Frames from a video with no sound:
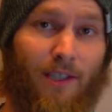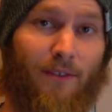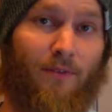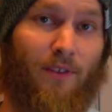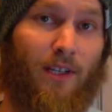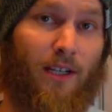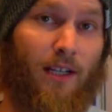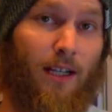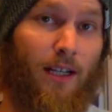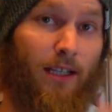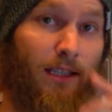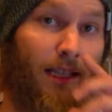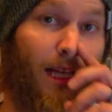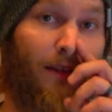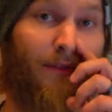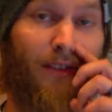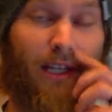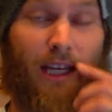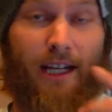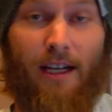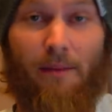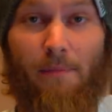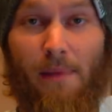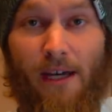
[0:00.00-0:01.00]
if a
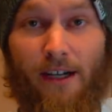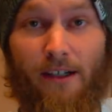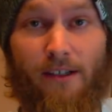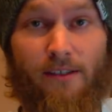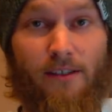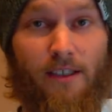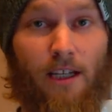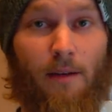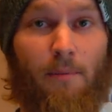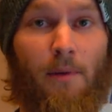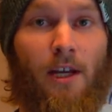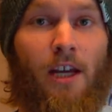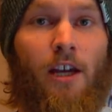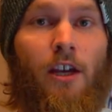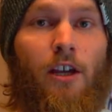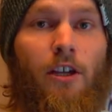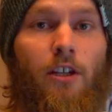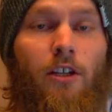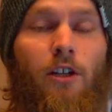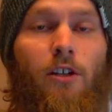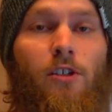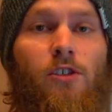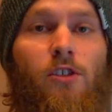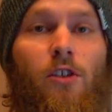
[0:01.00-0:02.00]
left-handed batter's up,
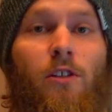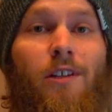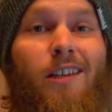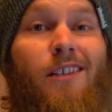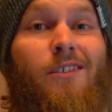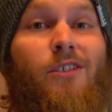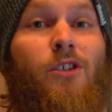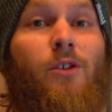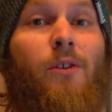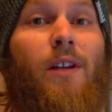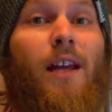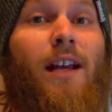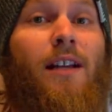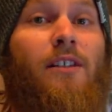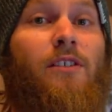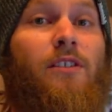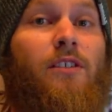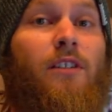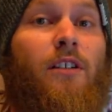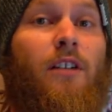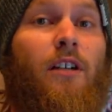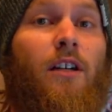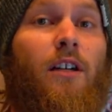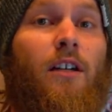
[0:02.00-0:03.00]
you know, so it gives you an
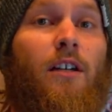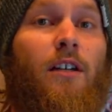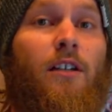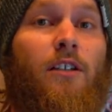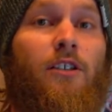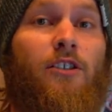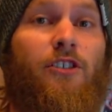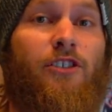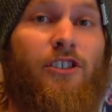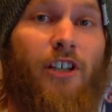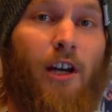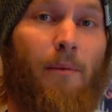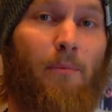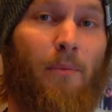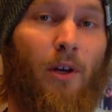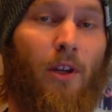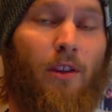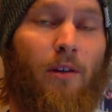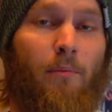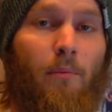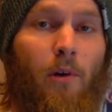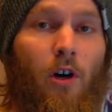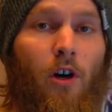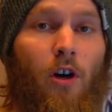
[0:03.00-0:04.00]
extra jump
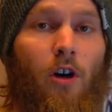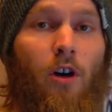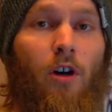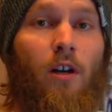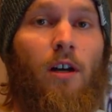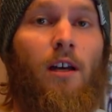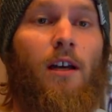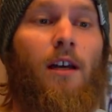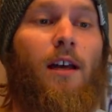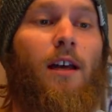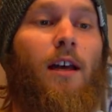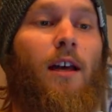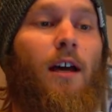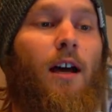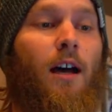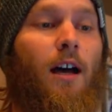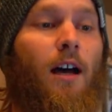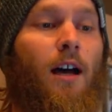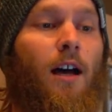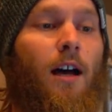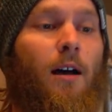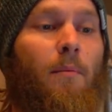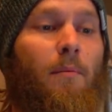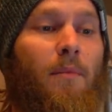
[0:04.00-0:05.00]
on the ball,
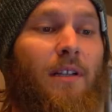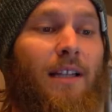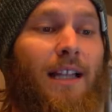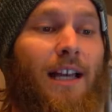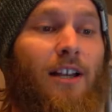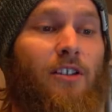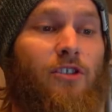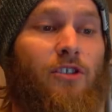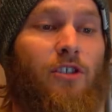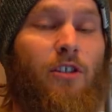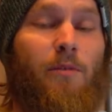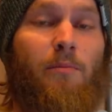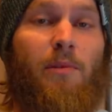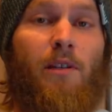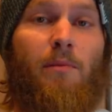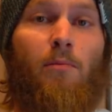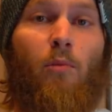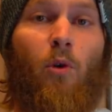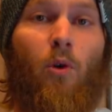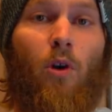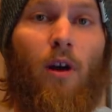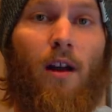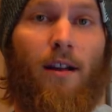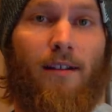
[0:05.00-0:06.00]
allows you to be
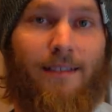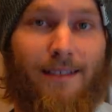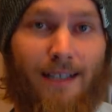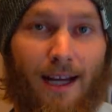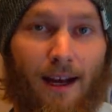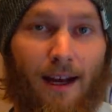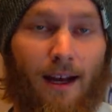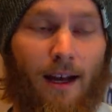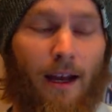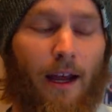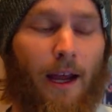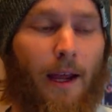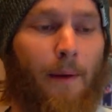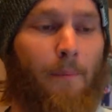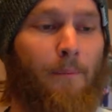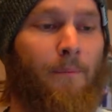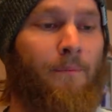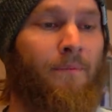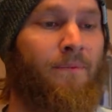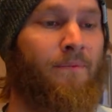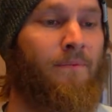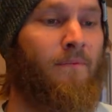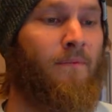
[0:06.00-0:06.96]
more on time.